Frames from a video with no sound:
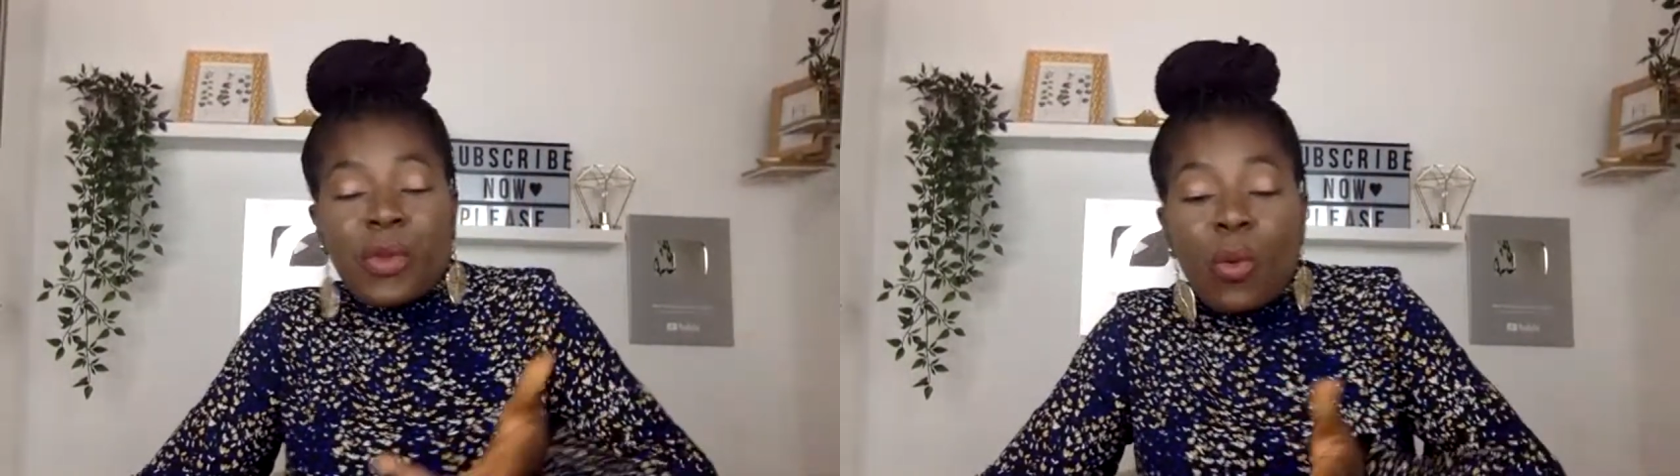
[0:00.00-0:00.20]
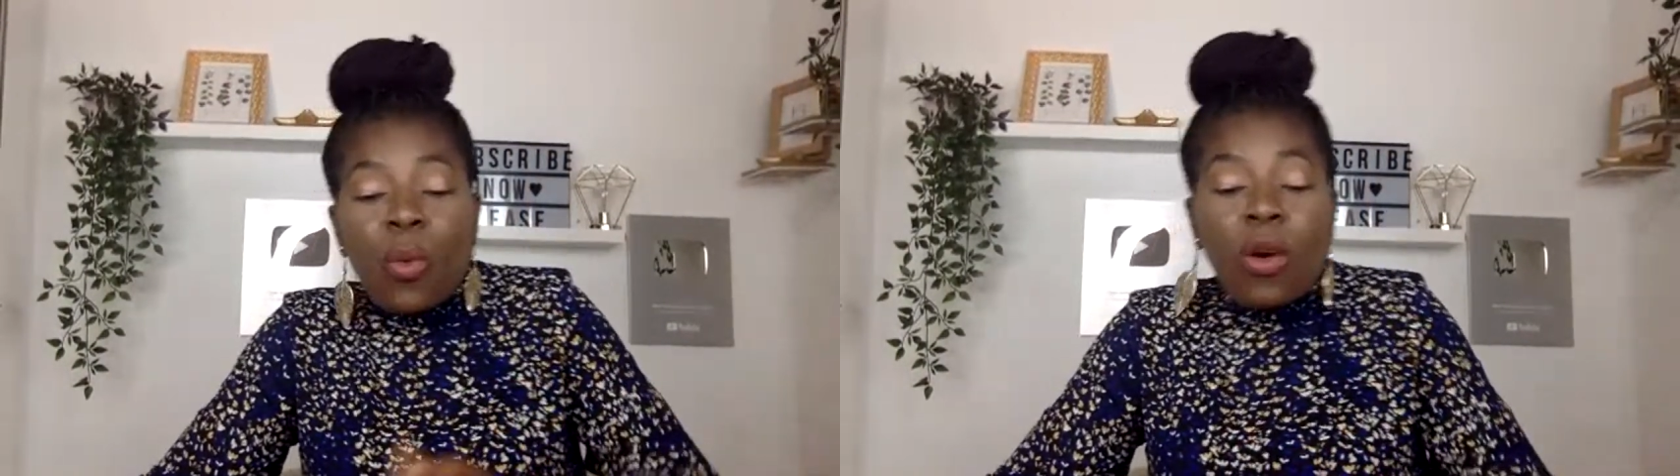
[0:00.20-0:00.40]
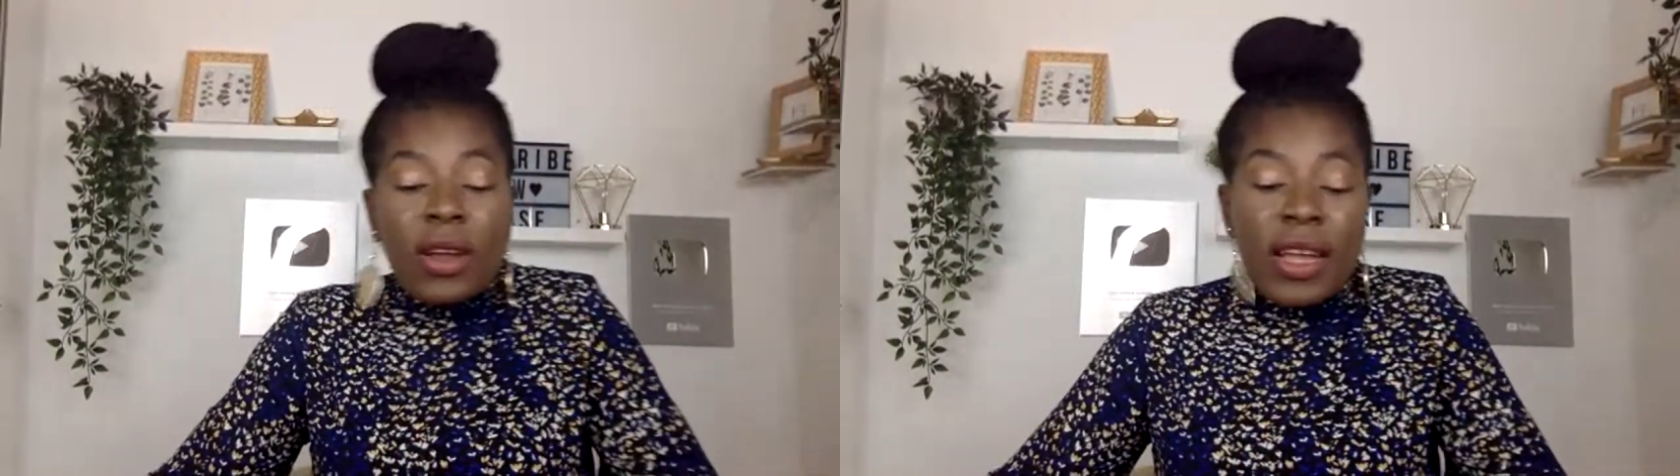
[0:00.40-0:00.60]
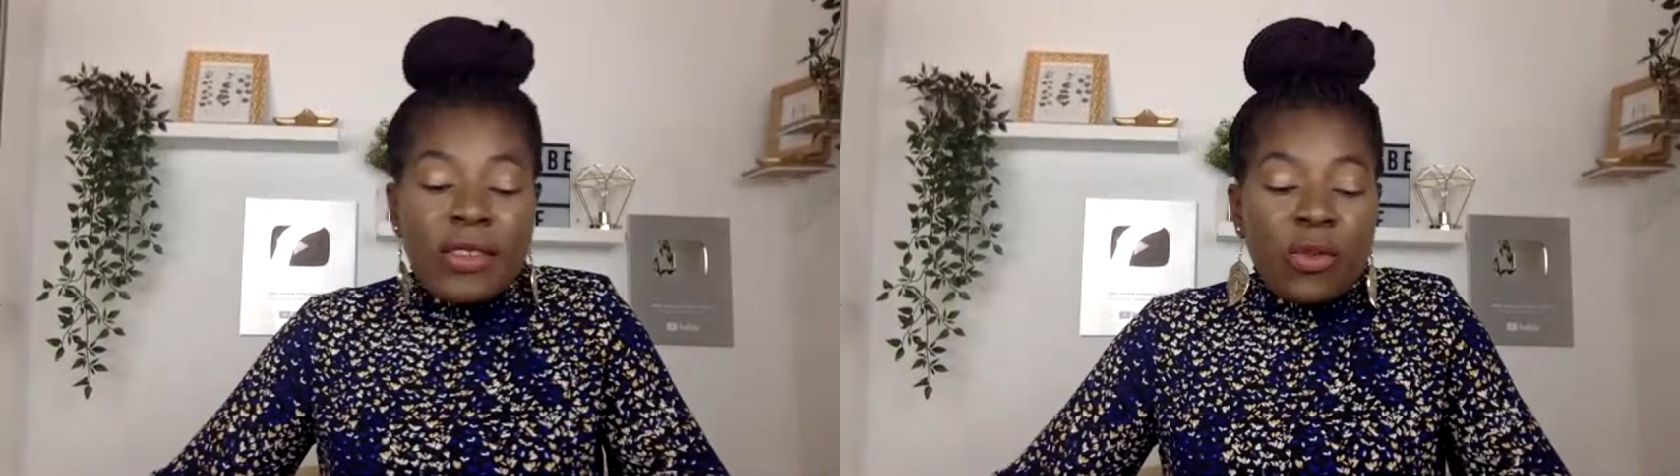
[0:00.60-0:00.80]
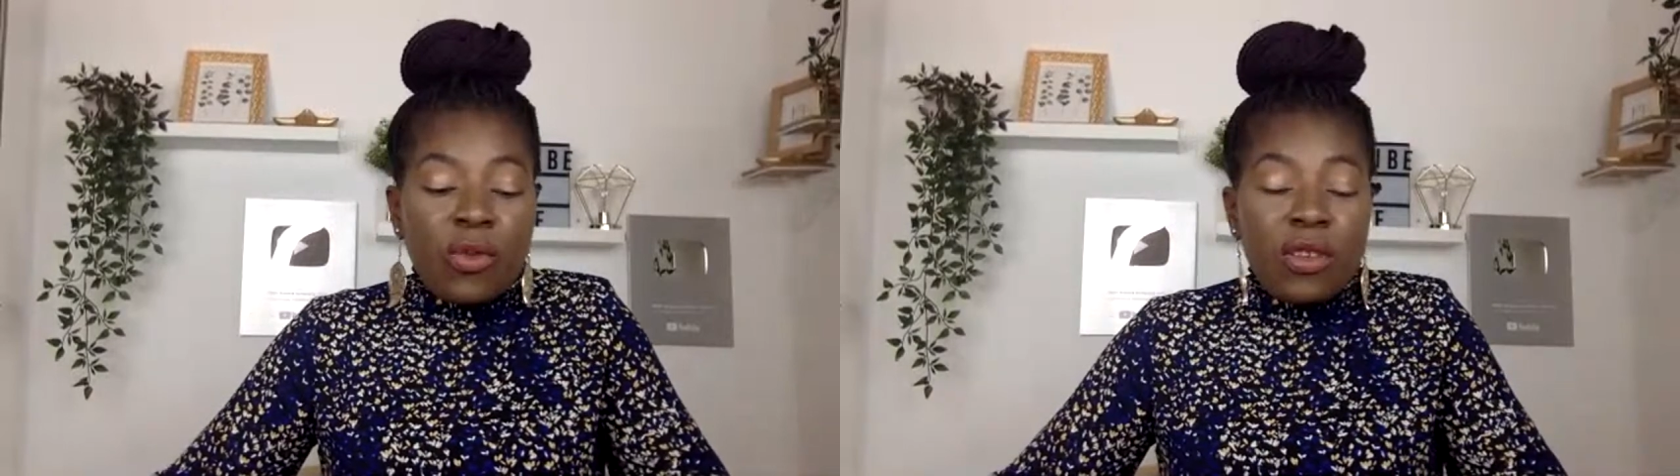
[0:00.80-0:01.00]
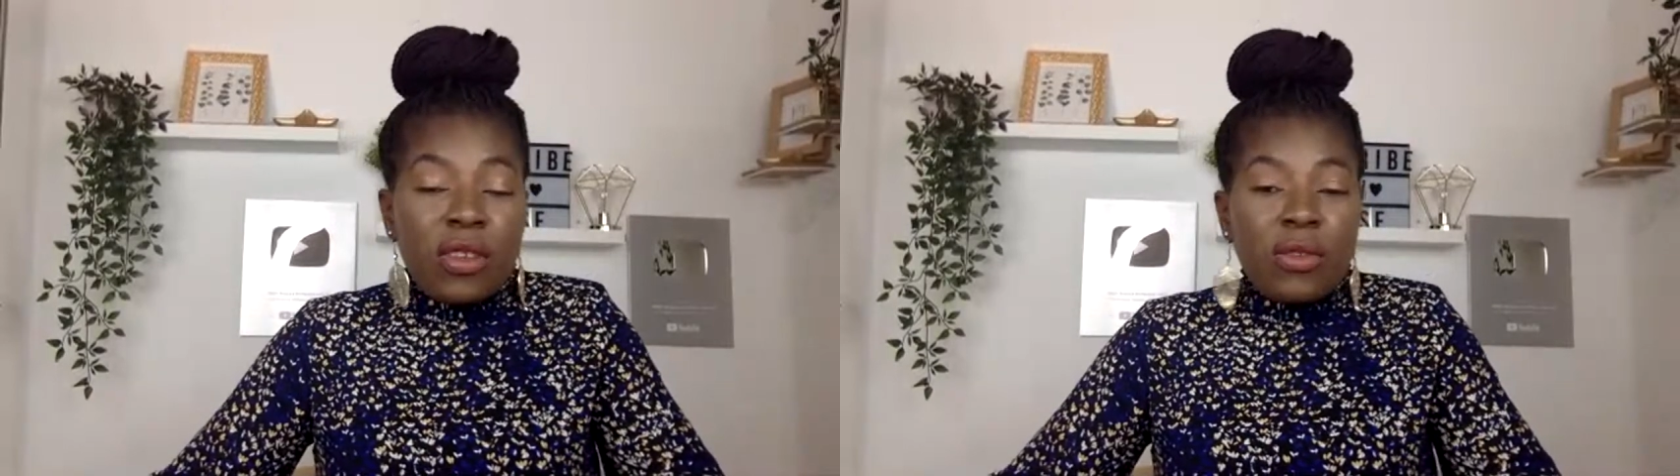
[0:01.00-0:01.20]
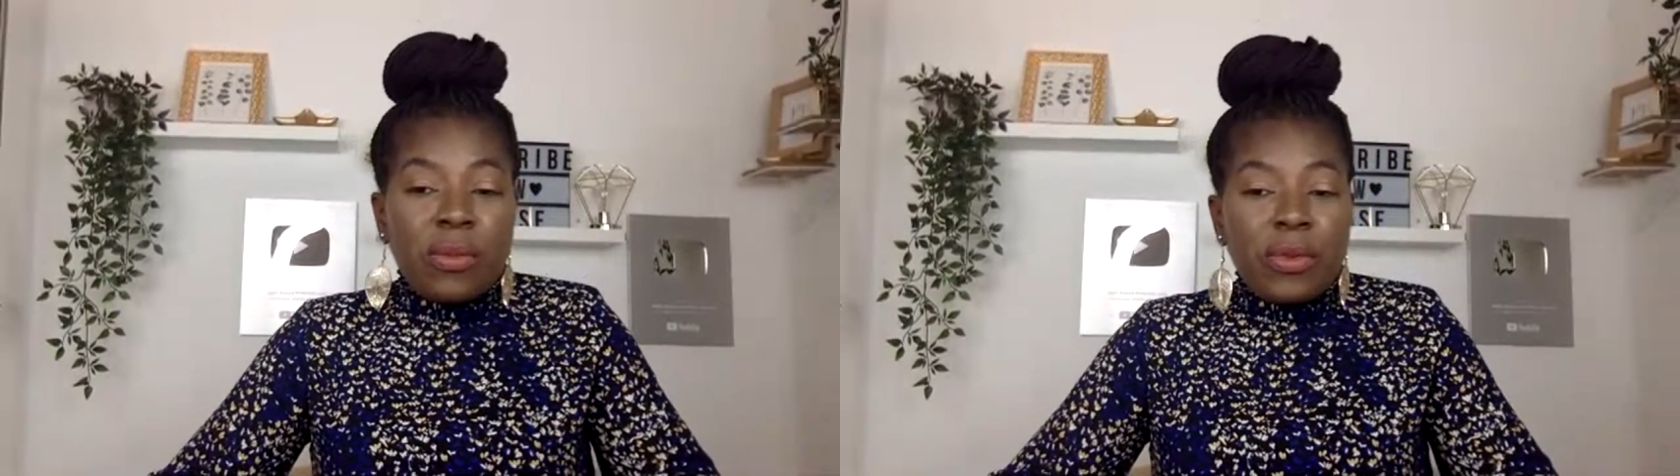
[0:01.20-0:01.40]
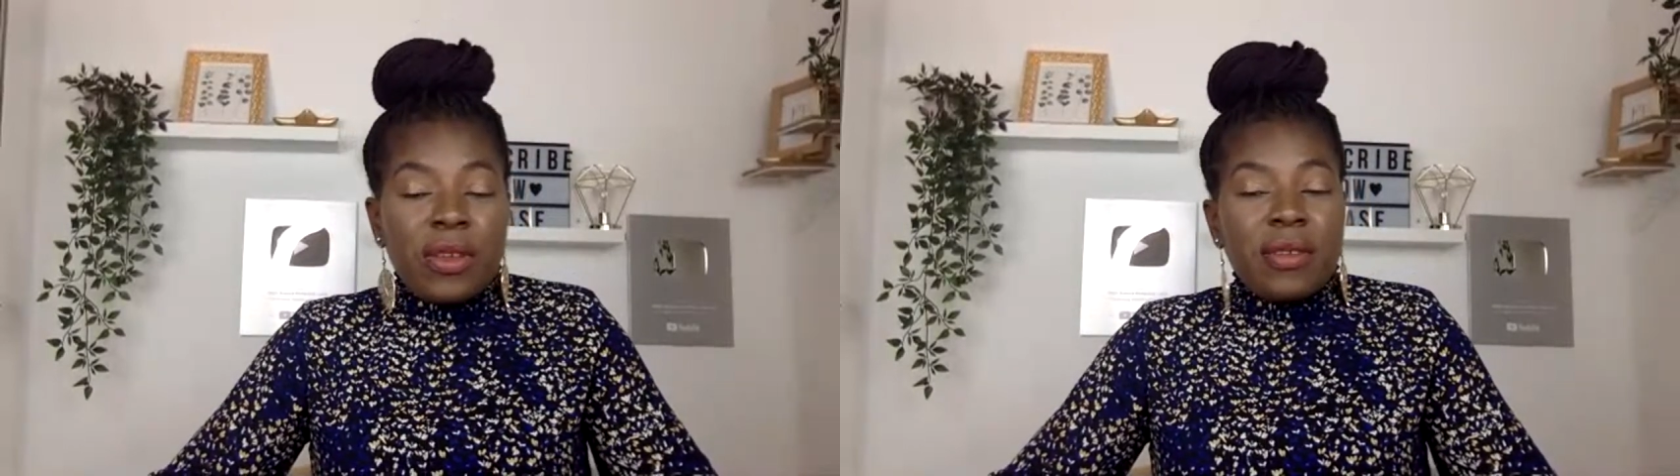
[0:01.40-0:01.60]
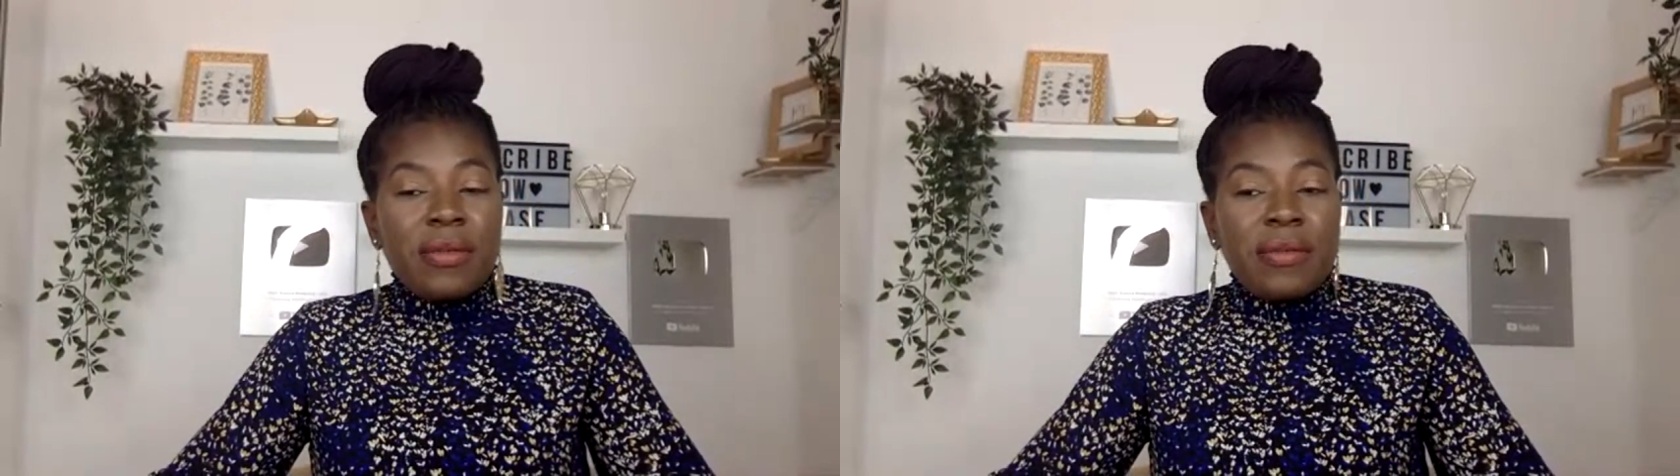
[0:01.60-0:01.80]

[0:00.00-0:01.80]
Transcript: work as you want it to be.